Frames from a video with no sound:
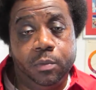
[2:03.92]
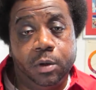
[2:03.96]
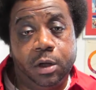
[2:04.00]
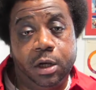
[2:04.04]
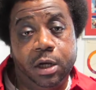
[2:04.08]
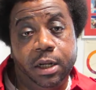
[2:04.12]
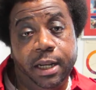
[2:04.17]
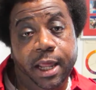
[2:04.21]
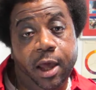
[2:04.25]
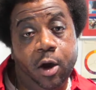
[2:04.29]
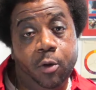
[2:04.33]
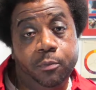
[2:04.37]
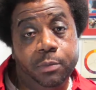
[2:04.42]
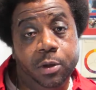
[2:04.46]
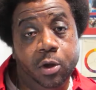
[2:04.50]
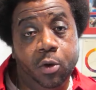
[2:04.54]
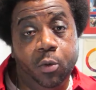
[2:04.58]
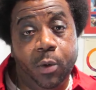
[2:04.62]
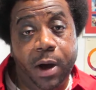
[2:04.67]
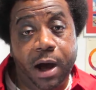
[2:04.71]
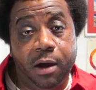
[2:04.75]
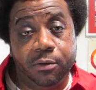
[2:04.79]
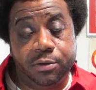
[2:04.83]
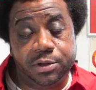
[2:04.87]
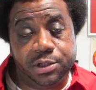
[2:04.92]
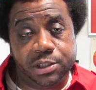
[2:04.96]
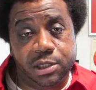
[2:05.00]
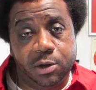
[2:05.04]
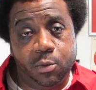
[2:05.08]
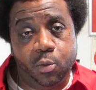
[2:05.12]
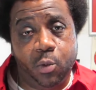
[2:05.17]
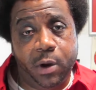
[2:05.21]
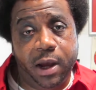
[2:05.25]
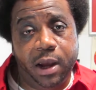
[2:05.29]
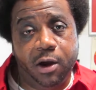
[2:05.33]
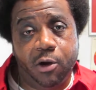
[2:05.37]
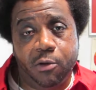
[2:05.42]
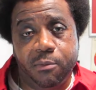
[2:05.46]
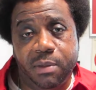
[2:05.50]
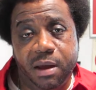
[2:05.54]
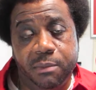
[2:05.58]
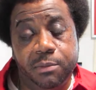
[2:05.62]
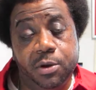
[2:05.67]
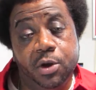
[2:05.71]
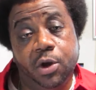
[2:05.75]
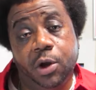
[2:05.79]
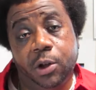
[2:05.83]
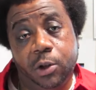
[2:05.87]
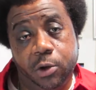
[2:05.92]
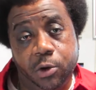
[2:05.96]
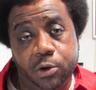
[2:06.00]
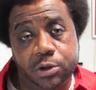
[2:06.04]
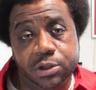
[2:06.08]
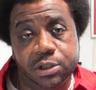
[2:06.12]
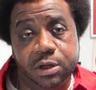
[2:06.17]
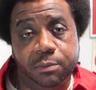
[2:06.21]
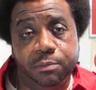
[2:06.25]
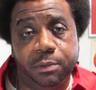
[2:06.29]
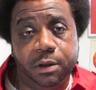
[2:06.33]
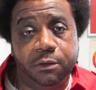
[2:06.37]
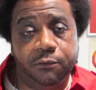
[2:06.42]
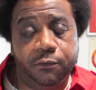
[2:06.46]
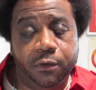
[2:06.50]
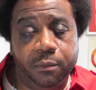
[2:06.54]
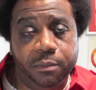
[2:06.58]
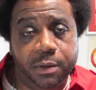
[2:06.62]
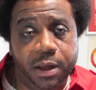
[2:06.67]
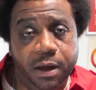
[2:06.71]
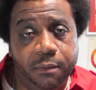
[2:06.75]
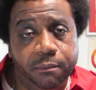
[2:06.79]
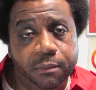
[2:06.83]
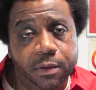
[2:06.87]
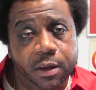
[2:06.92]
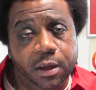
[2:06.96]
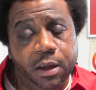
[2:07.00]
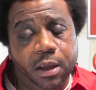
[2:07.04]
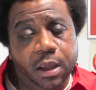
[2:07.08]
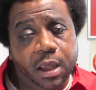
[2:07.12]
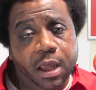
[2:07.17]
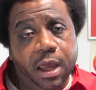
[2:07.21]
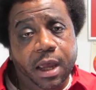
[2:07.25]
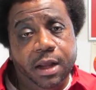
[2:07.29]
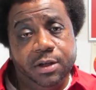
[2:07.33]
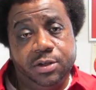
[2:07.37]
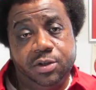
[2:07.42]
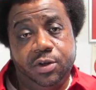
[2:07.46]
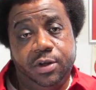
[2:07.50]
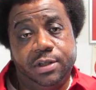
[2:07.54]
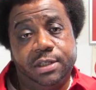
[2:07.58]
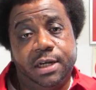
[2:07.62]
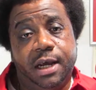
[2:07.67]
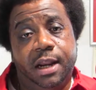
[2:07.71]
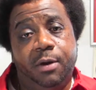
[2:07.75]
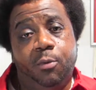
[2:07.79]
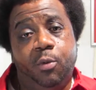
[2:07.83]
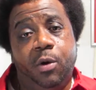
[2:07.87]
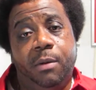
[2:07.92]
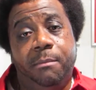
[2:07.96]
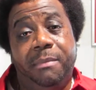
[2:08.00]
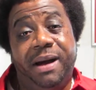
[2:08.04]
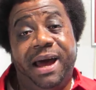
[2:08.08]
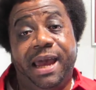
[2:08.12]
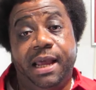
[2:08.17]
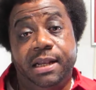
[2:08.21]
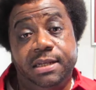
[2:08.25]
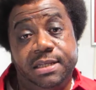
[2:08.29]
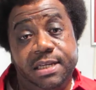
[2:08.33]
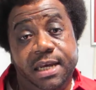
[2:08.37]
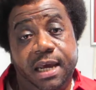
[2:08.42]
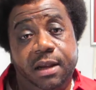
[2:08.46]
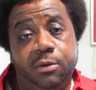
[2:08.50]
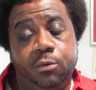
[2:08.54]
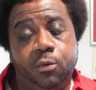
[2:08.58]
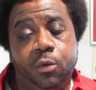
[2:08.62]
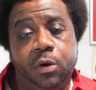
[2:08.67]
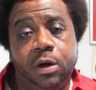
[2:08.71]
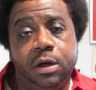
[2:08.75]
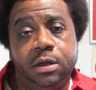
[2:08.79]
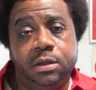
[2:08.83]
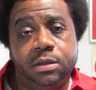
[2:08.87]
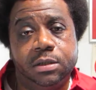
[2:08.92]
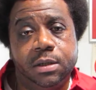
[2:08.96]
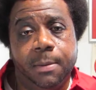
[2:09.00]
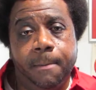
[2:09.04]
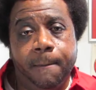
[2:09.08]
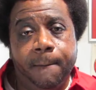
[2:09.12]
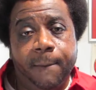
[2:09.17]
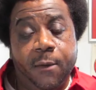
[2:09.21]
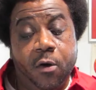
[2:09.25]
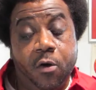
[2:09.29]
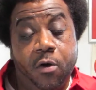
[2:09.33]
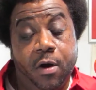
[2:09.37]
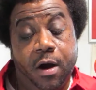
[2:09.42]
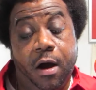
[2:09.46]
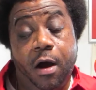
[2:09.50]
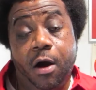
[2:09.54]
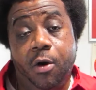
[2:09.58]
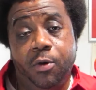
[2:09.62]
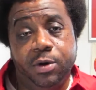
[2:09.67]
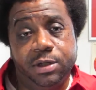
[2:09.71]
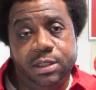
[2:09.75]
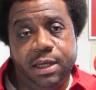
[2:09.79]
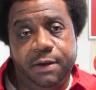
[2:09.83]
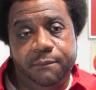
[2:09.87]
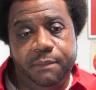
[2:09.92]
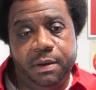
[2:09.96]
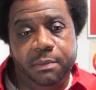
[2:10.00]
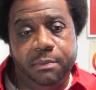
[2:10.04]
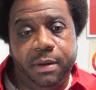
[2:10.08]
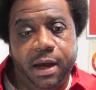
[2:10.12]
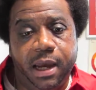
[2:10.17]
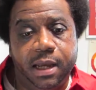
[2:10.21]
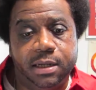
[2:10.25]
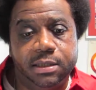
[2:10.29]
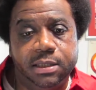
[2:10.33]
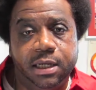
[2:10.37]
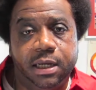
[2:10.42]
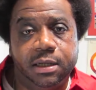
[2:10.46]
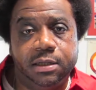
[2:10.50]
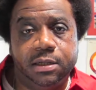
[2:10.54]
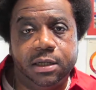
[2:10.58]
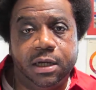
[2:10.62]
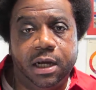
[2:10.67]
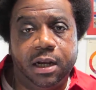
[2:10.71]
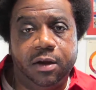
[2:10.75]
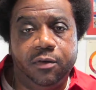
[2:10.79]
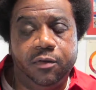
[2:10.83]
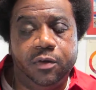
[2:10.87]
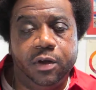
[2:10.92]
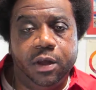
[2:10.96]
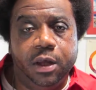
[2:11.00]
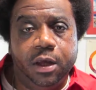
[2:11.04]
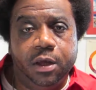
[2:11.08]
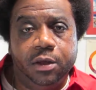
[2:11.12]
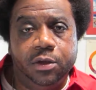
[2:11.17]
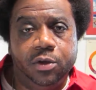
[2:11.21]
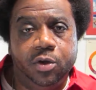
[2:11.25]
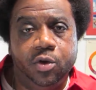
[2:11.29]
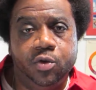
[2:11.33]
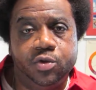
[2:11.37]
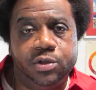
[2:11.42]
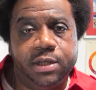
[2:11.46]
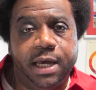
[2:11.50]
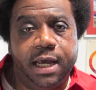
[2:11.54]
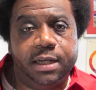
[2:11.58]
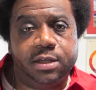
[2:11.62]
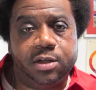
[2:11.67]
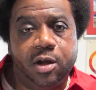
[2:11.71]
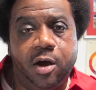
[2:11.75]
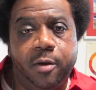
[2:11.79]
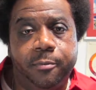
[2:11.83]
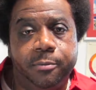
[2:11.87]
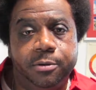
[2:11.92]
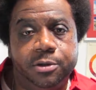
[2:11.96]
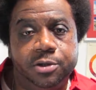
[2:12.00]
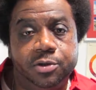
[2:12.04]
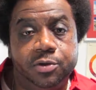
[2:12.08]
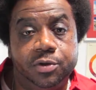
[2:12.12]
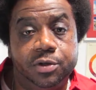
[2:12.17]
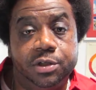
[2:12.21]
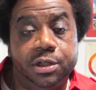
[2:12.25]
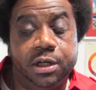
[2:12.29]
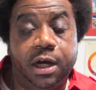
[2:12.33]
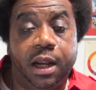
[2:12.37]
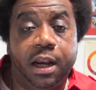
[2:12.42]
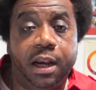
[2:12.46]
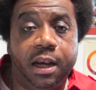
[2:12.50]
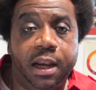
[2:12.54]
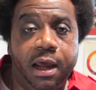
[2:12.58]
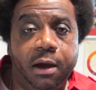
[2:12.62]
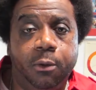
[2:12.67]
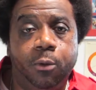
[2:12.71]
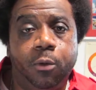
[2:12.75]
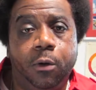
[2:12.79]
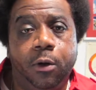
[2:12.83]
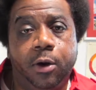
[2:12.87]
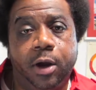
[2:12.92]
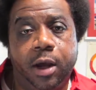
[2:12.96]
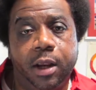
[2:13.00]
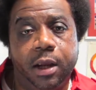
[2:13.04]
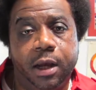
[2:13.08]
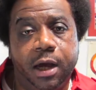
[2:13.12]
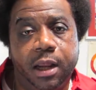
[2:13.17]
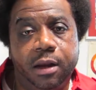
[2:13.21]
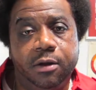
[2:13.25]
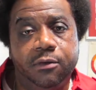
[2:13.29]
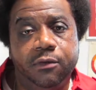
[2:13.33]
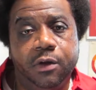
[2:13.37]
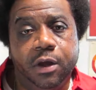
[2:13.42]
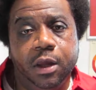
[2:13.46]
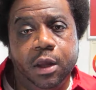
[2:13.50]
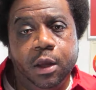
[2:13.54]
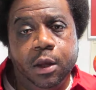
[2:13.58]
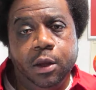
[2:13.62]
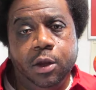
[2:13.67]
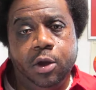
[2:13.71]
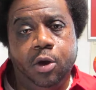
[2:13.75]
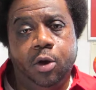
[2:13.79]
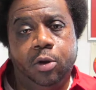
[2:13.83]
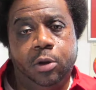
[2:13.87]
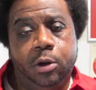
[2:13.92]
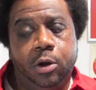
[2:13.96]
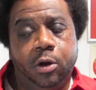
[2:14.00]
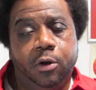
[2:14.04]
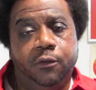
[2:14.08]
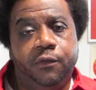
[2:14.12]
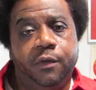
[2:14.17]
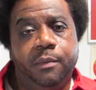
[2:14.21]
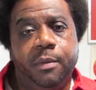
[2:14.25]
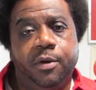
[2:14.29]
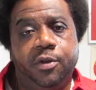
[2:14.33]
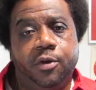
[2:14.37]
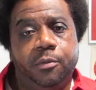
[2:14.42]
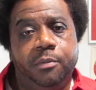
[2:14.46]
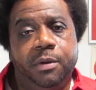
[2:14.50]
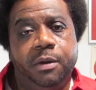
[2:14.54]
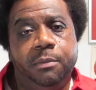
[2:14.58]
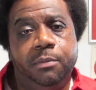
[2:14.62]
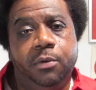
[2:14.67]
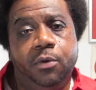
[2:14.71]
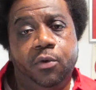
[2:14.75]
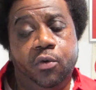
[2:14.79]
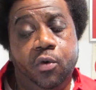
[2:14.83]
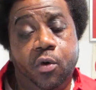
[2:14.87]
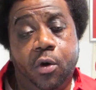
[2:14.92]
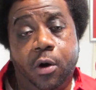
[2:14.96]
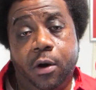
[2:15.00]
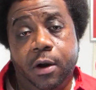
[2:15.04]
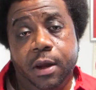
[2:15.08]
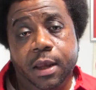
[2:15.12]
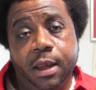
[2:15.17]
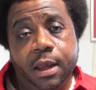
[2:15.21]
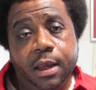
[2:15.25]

could help you out in some way, or maybe you can learn something from them. And so that's kind of what my intent was, or always have been my intent, to kind of use that as an opportunity to kind of network and kind of, learn from other people who are,